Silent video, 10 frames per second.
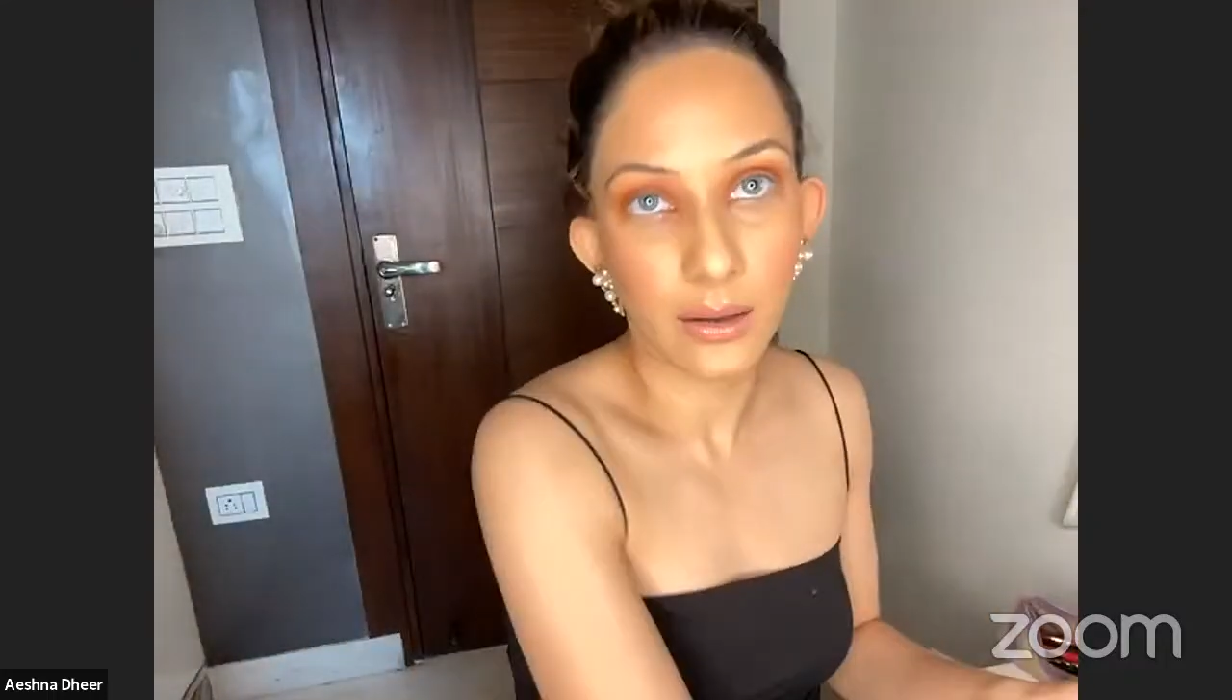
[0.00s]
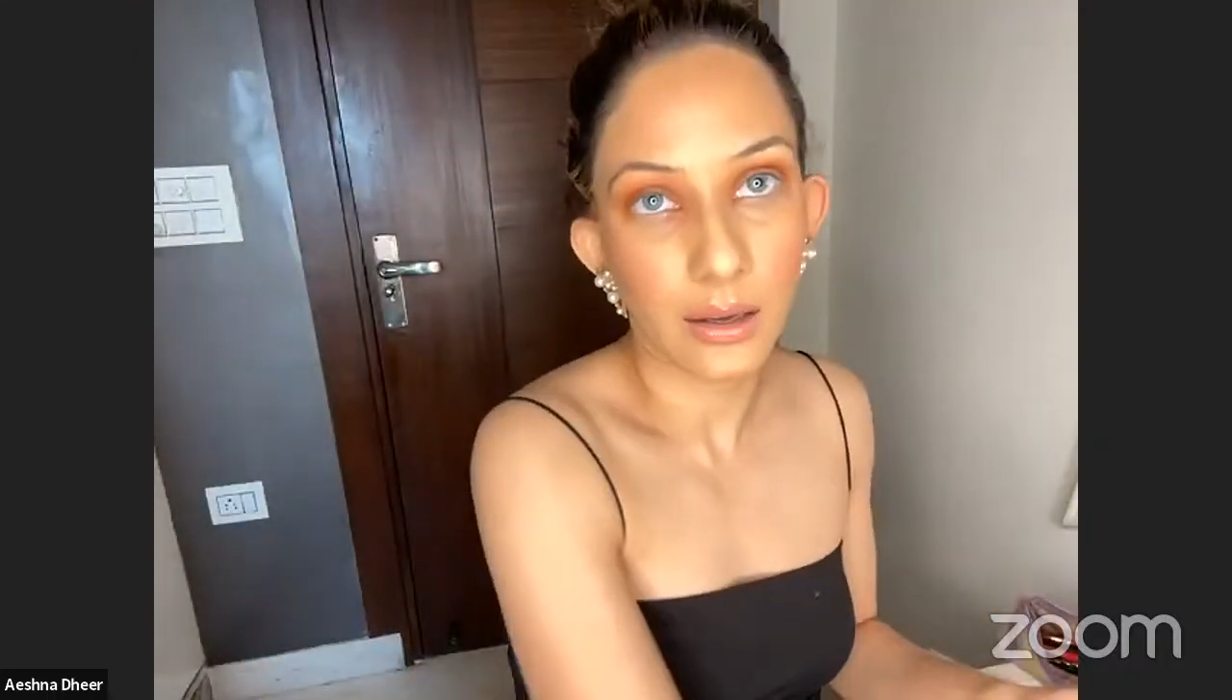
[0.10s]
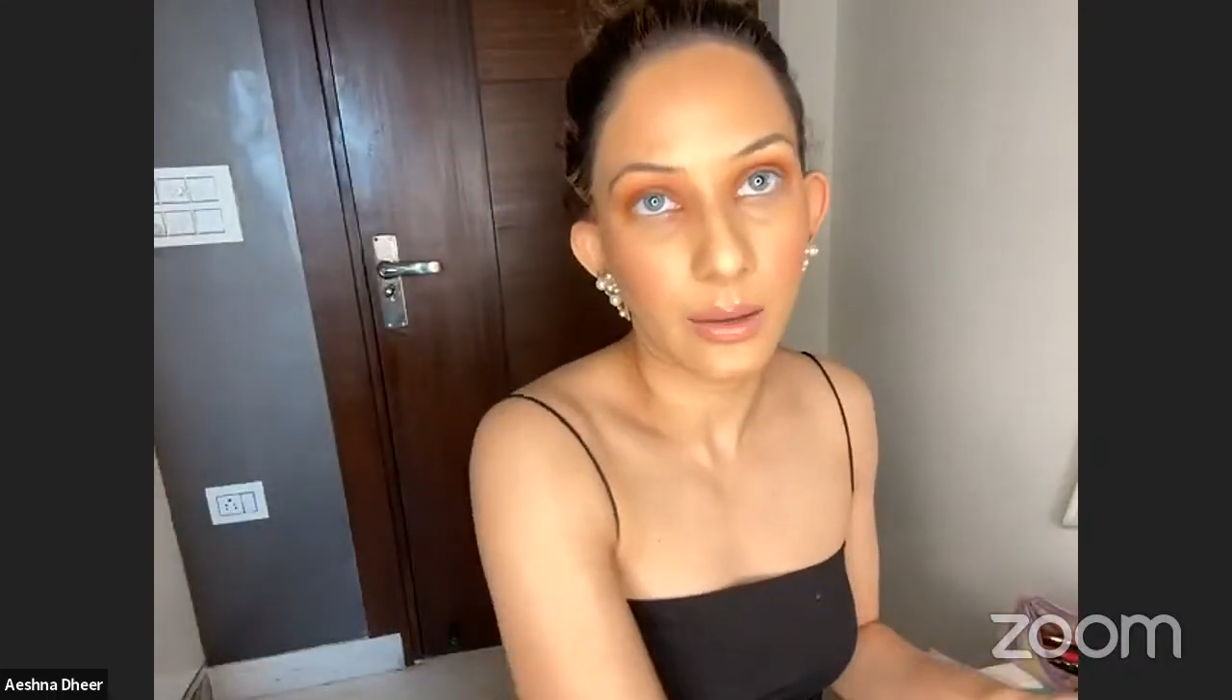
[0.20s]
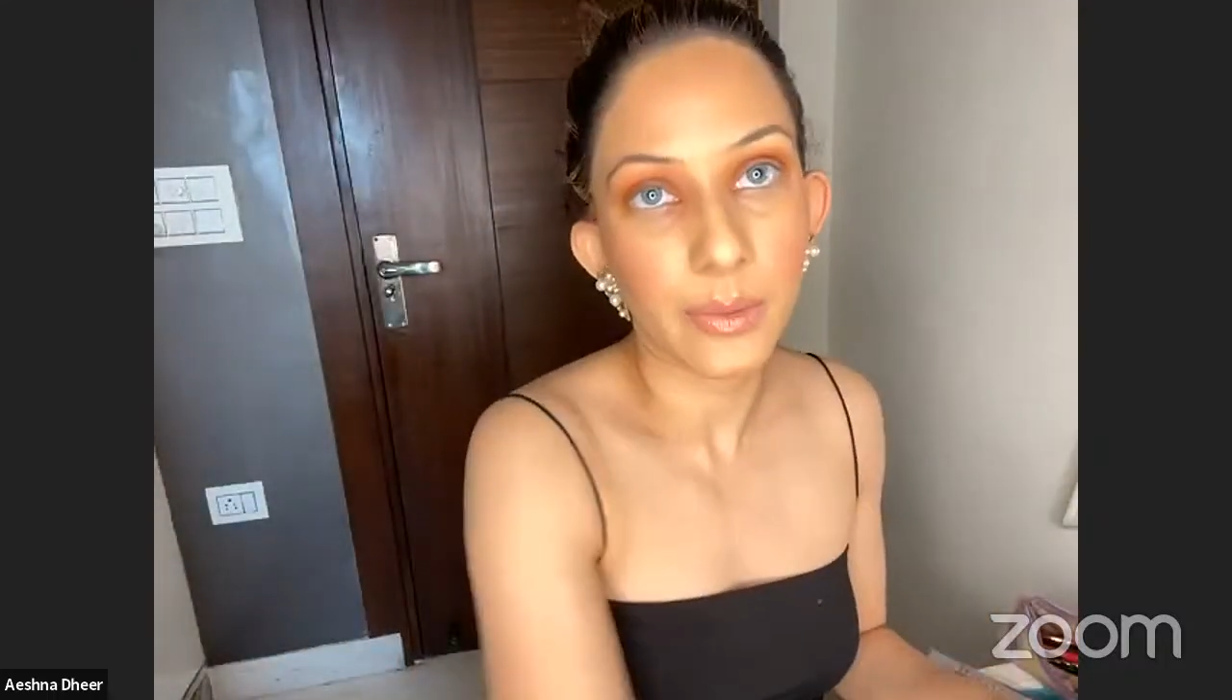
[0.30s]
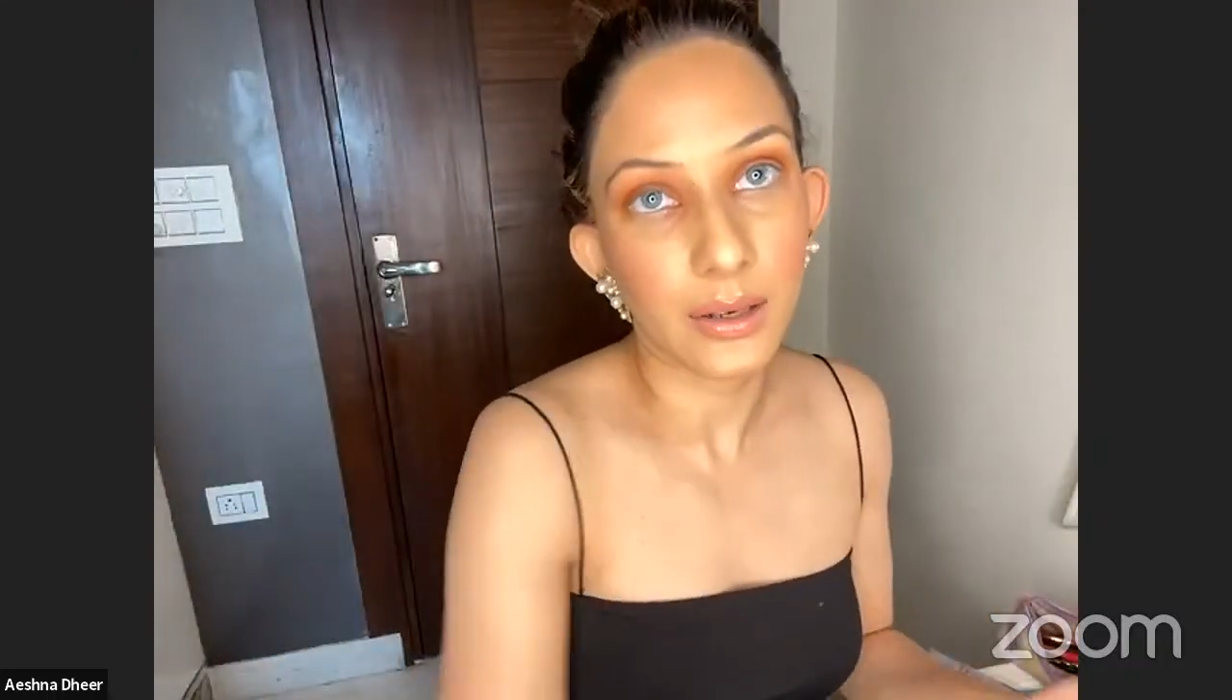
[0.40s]

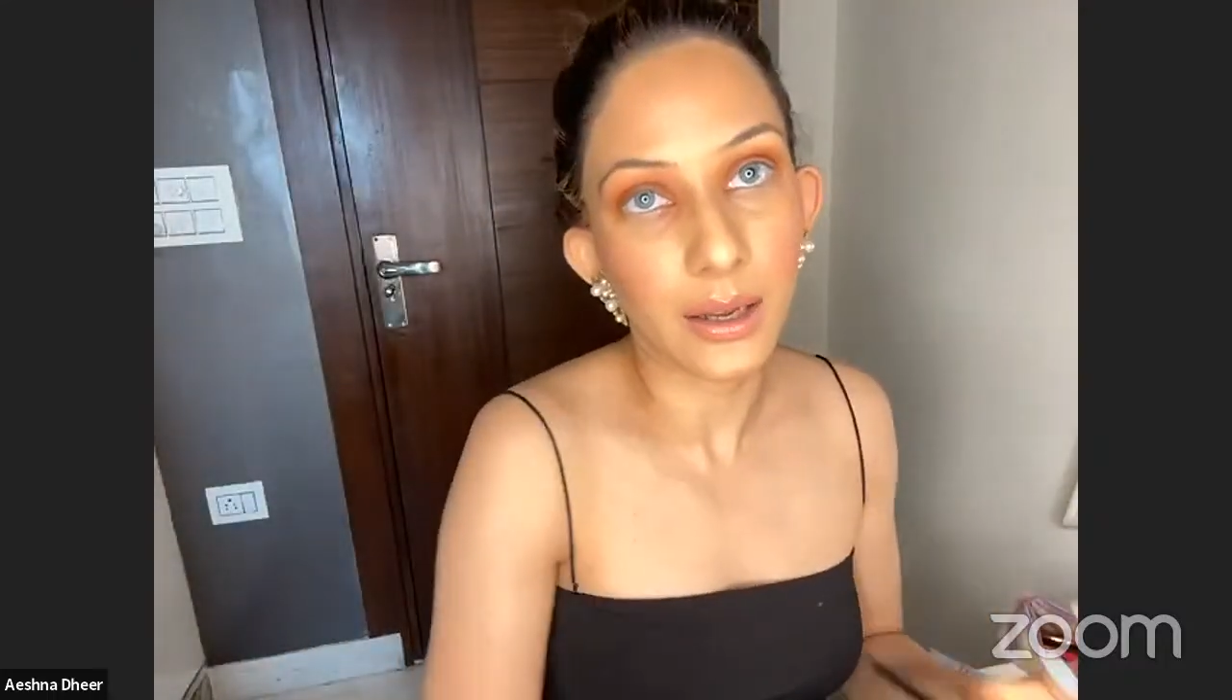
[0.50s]
I mean,